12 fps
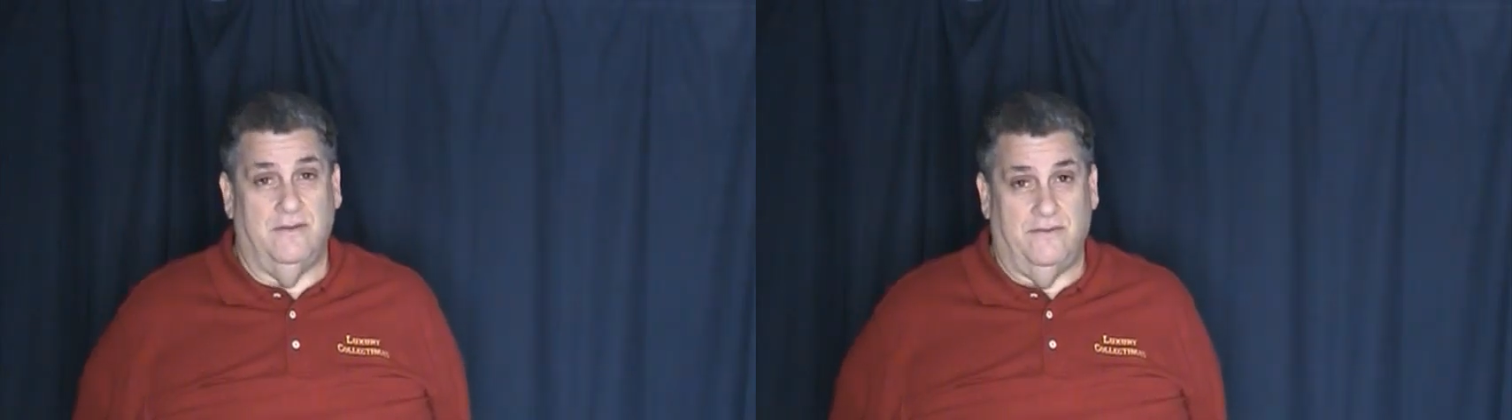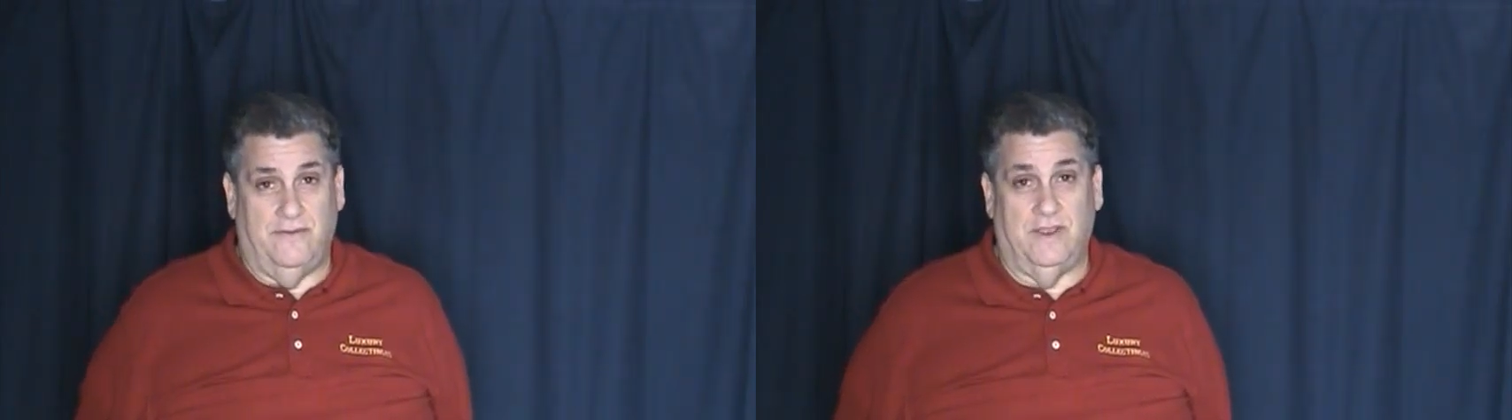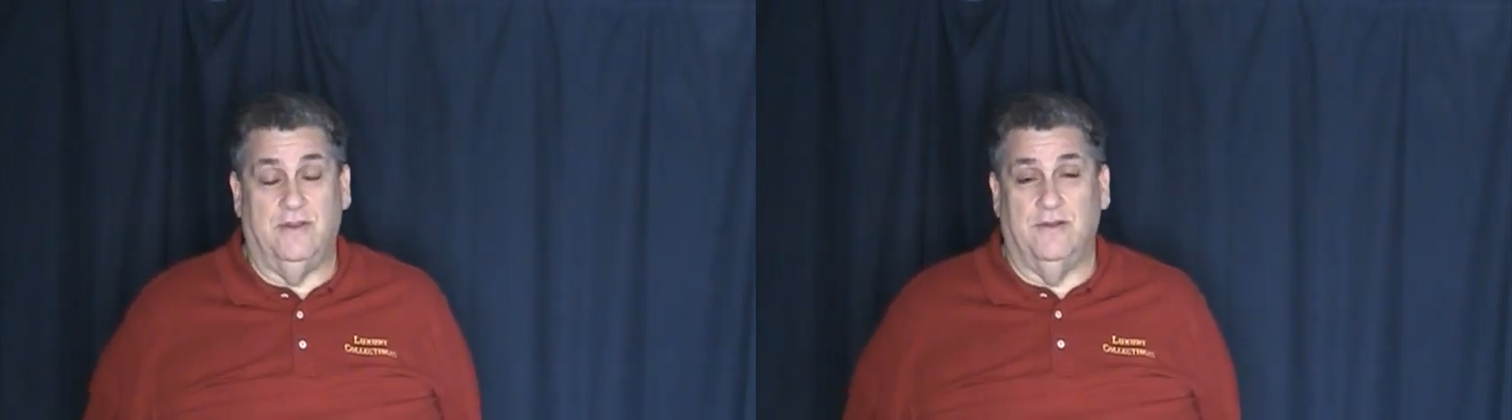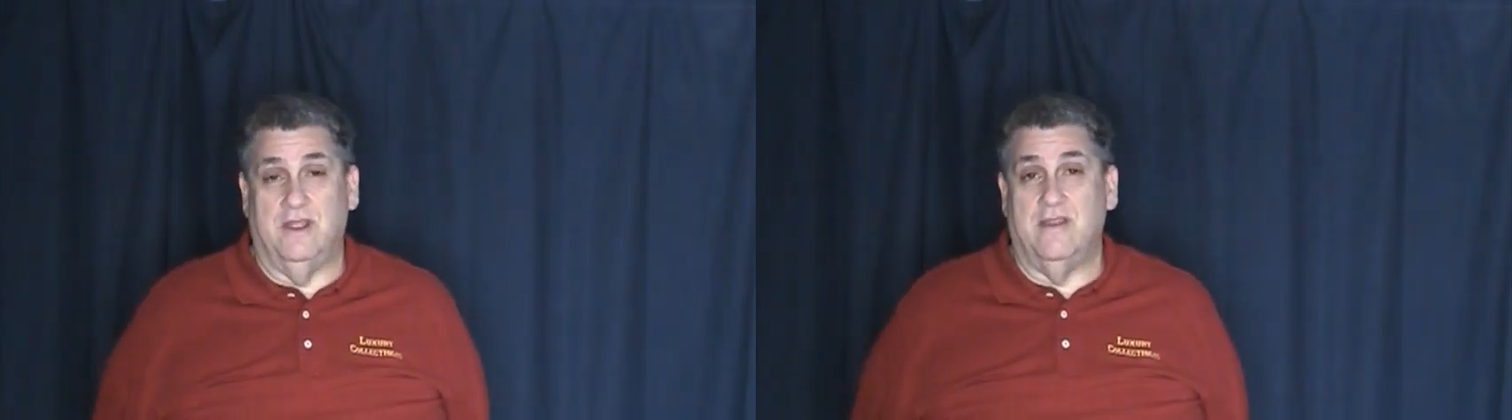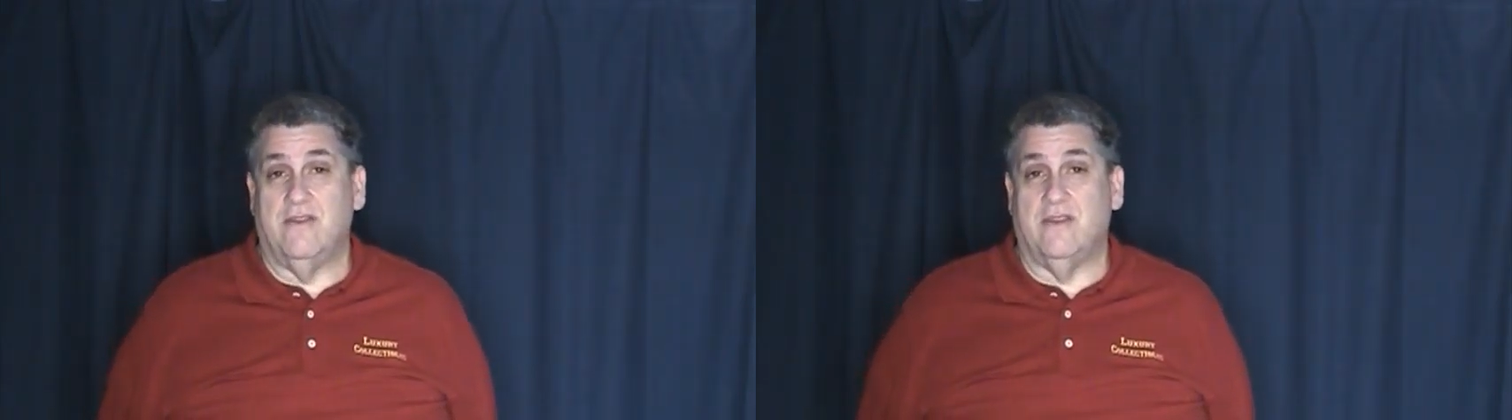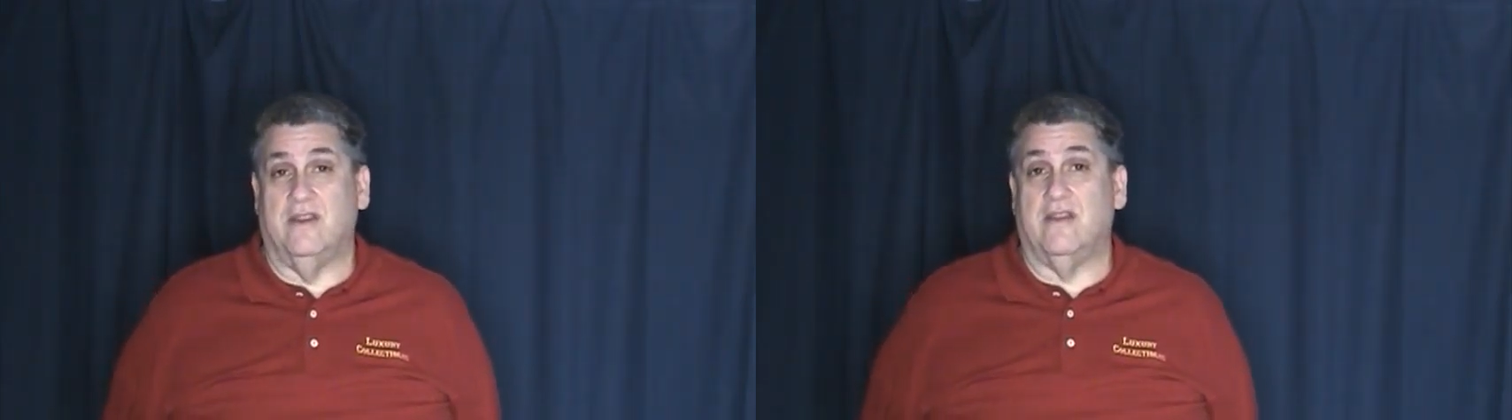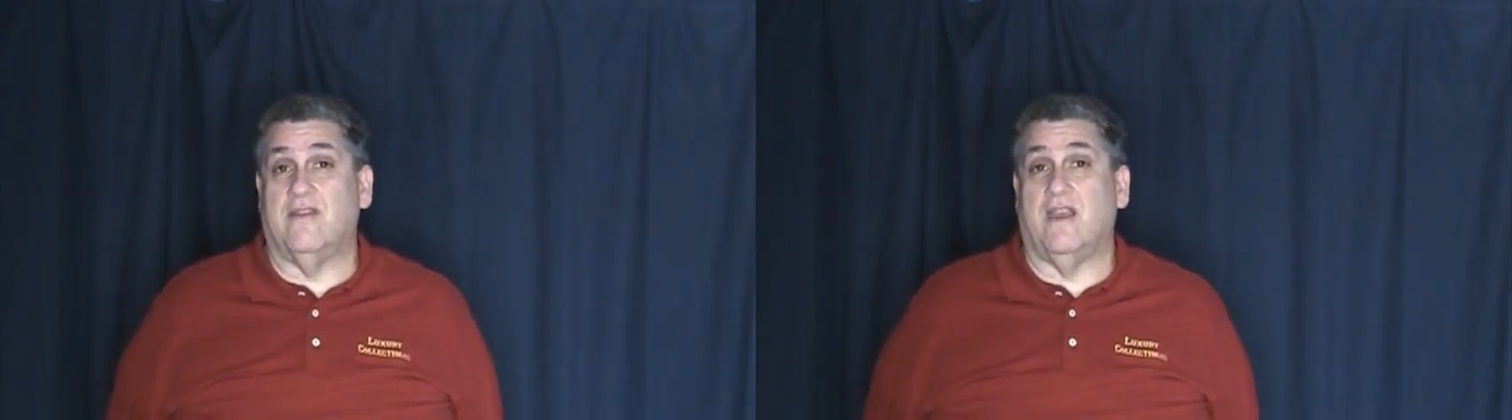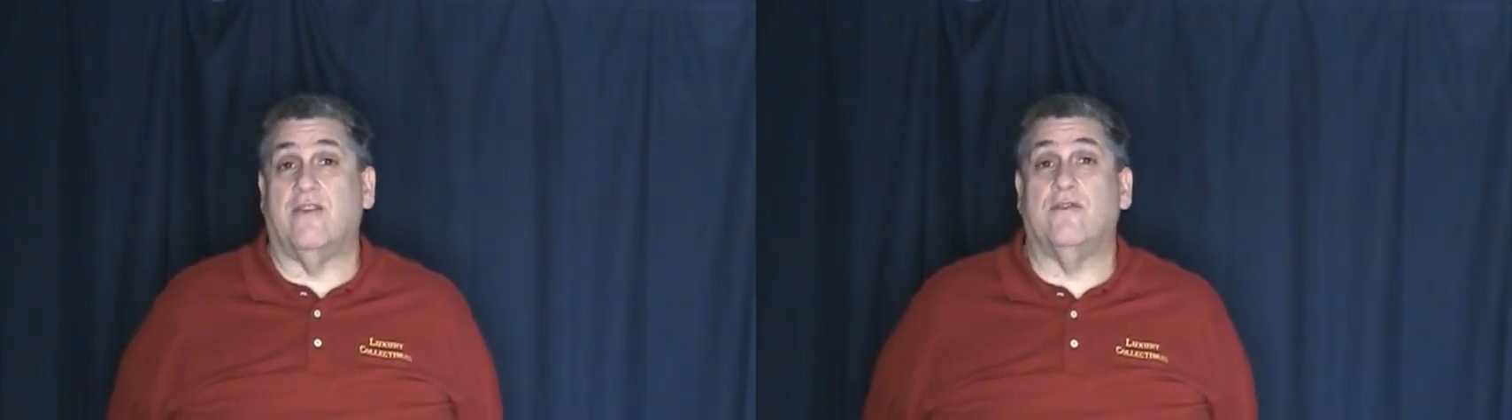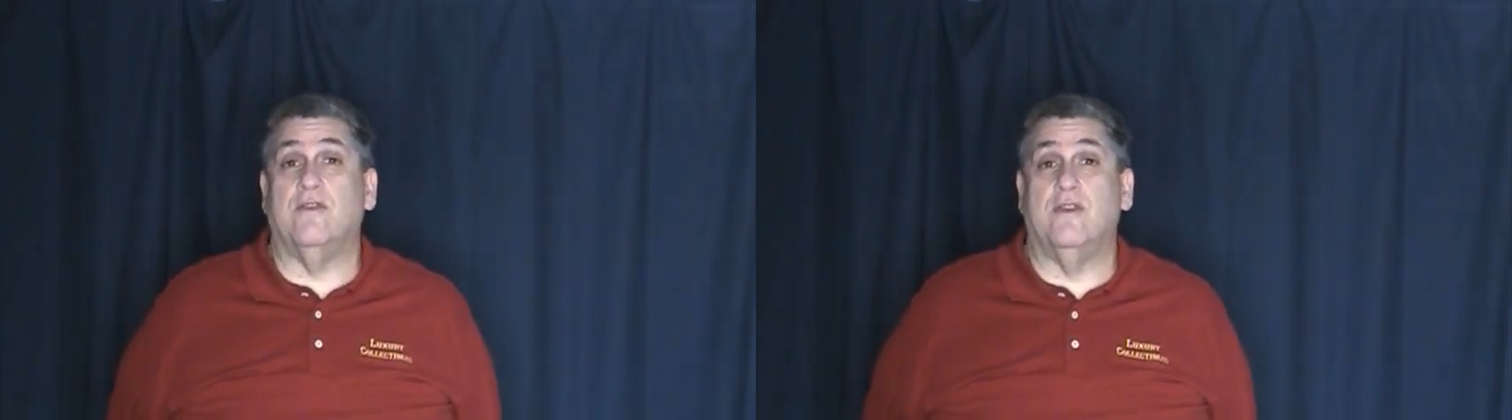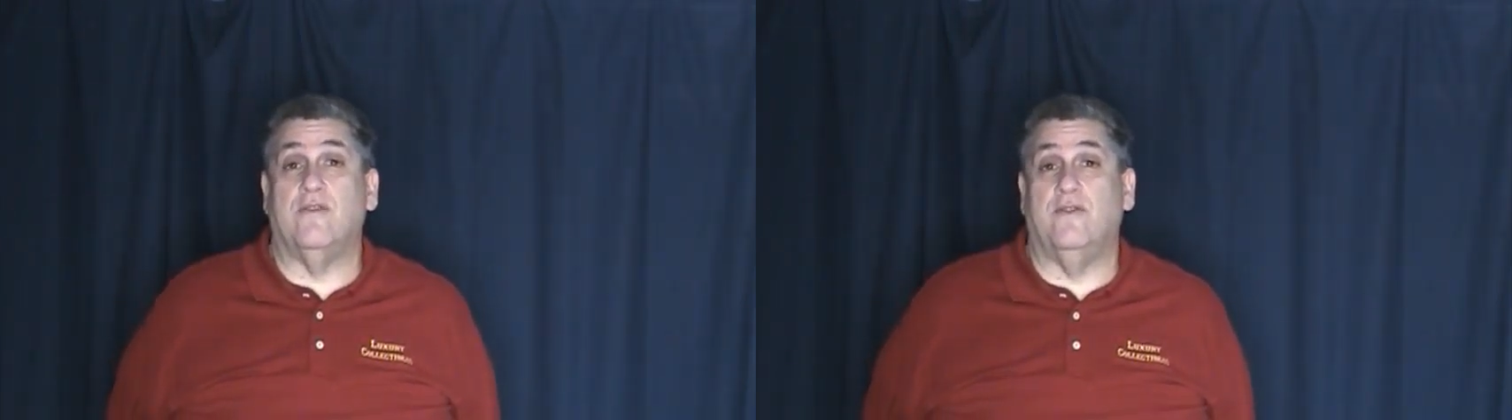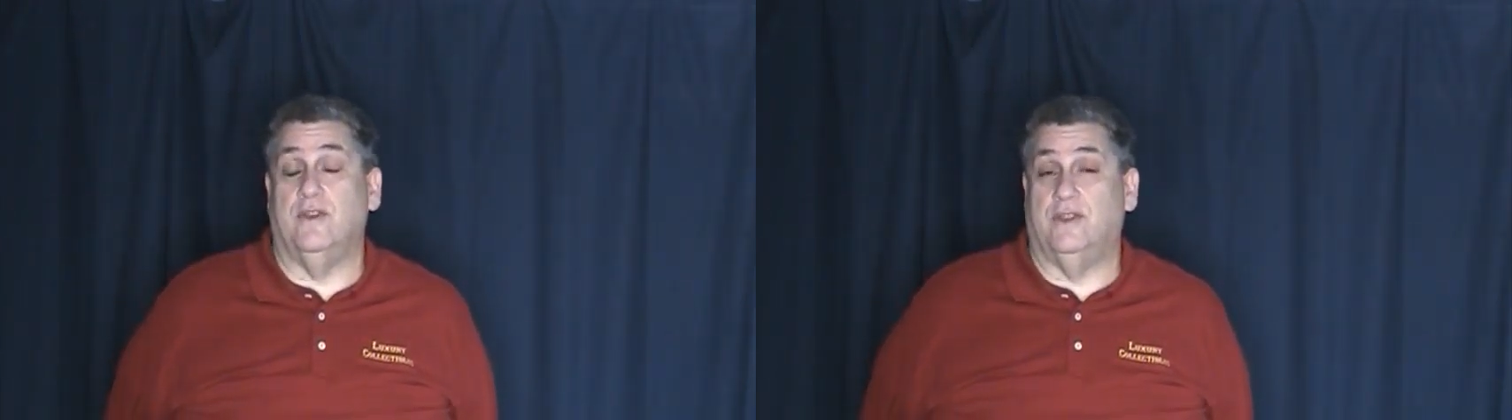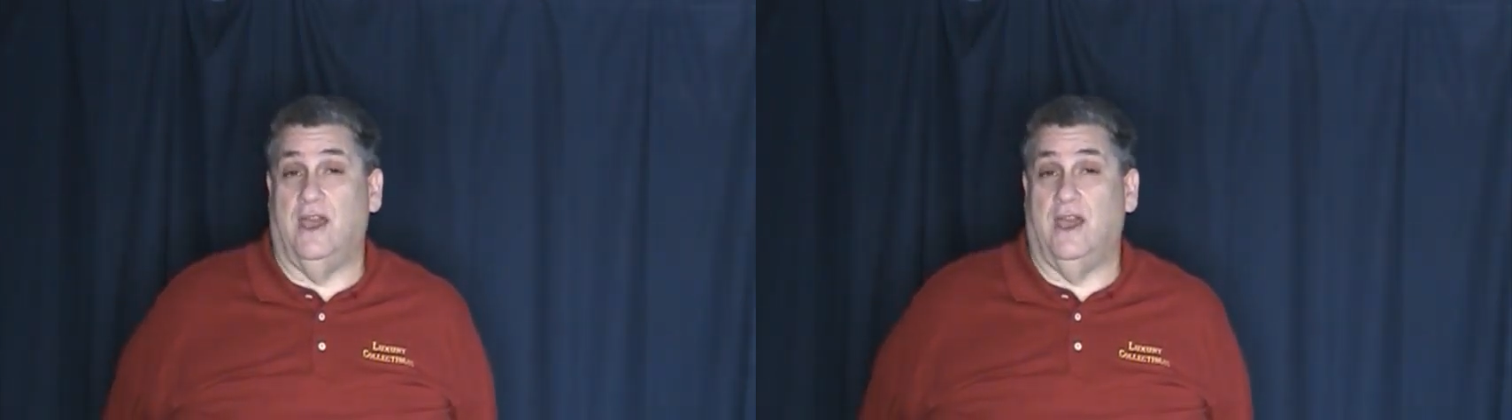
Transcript: figurines and accessories for your